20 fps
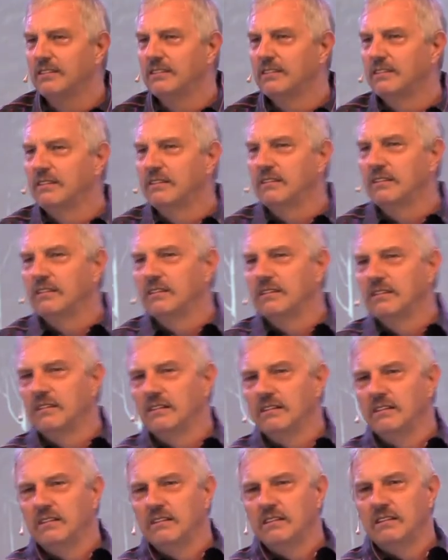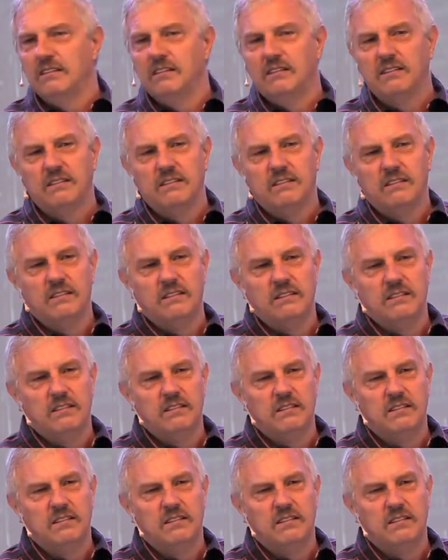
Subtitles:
(silence)